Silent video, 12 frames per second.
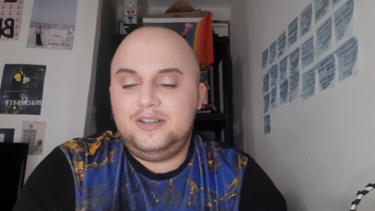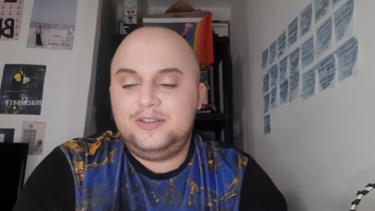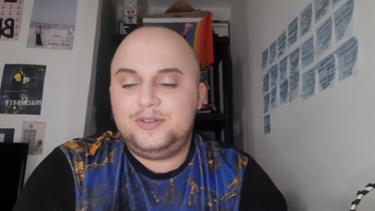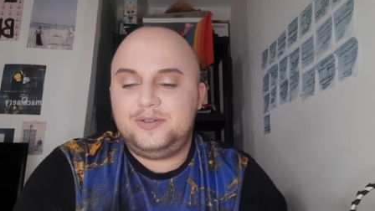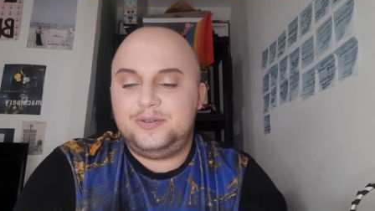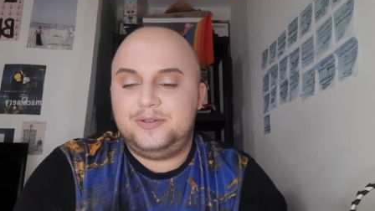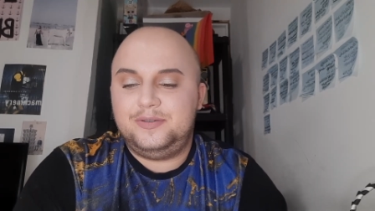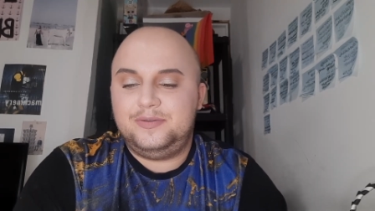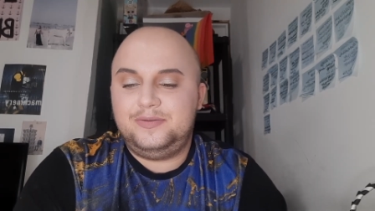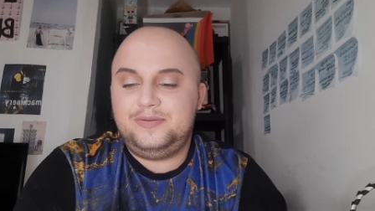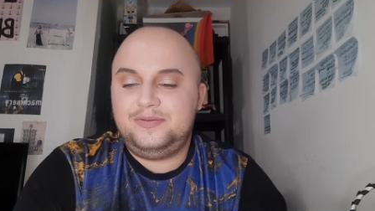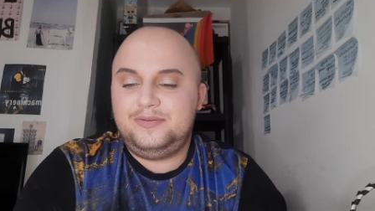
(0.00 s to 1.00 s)
sort
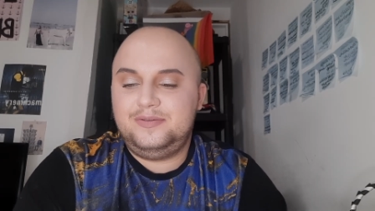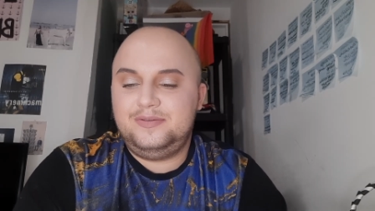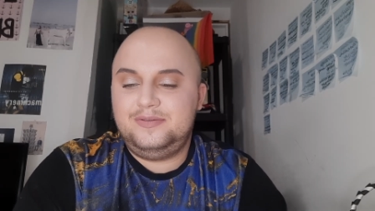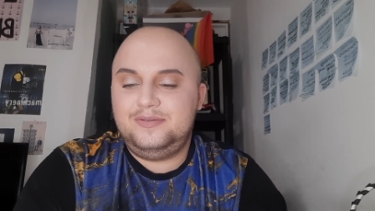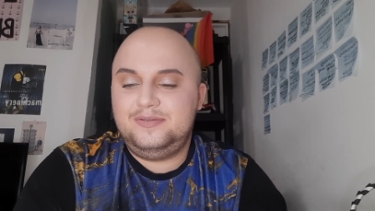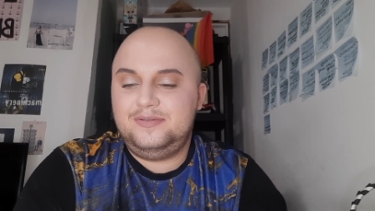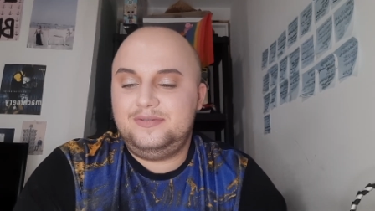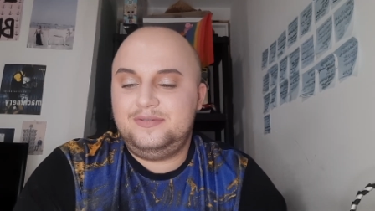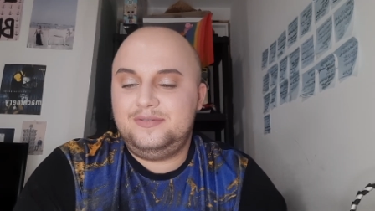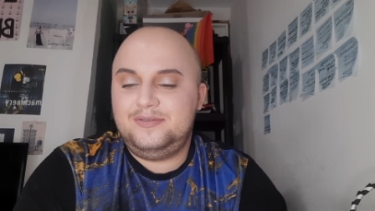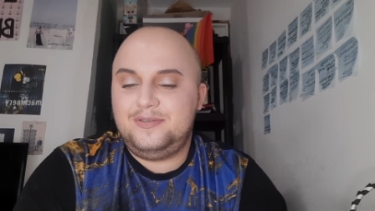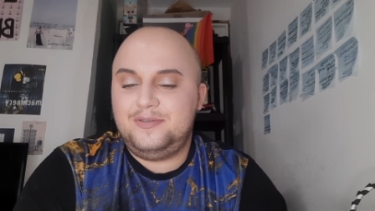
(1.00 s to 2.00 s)
of
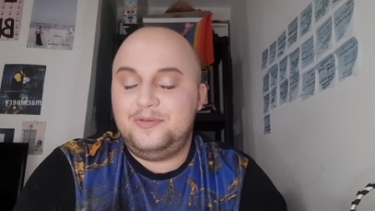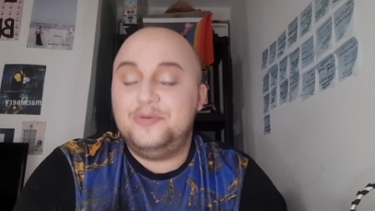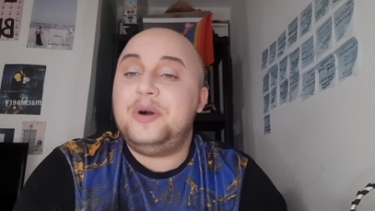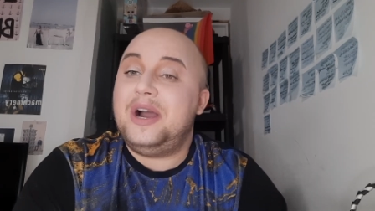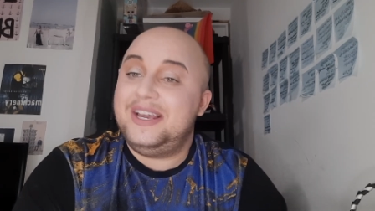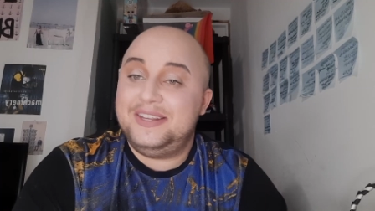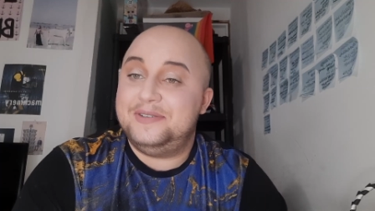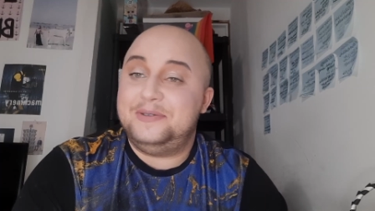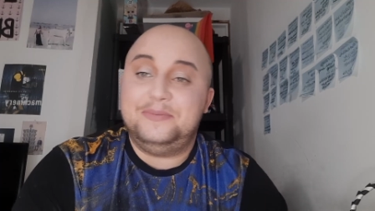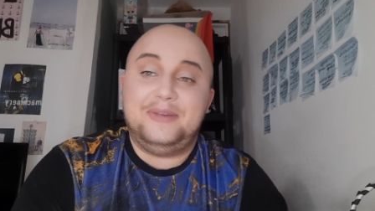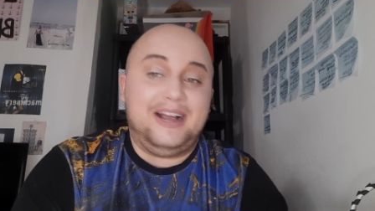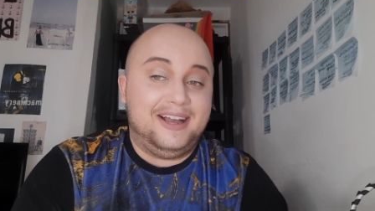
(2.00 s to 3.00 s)
why
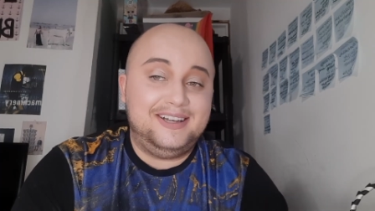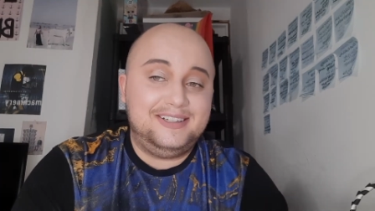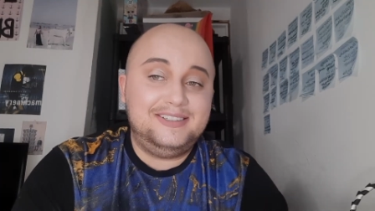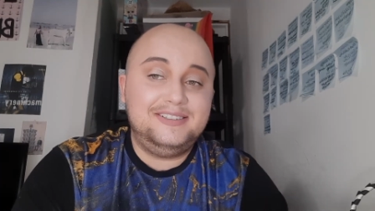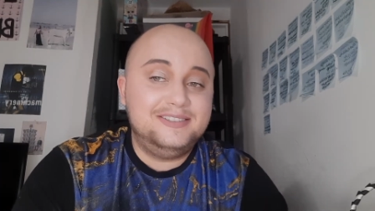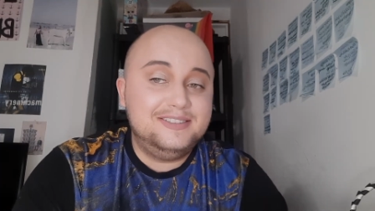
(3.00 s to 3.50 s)
they're bad.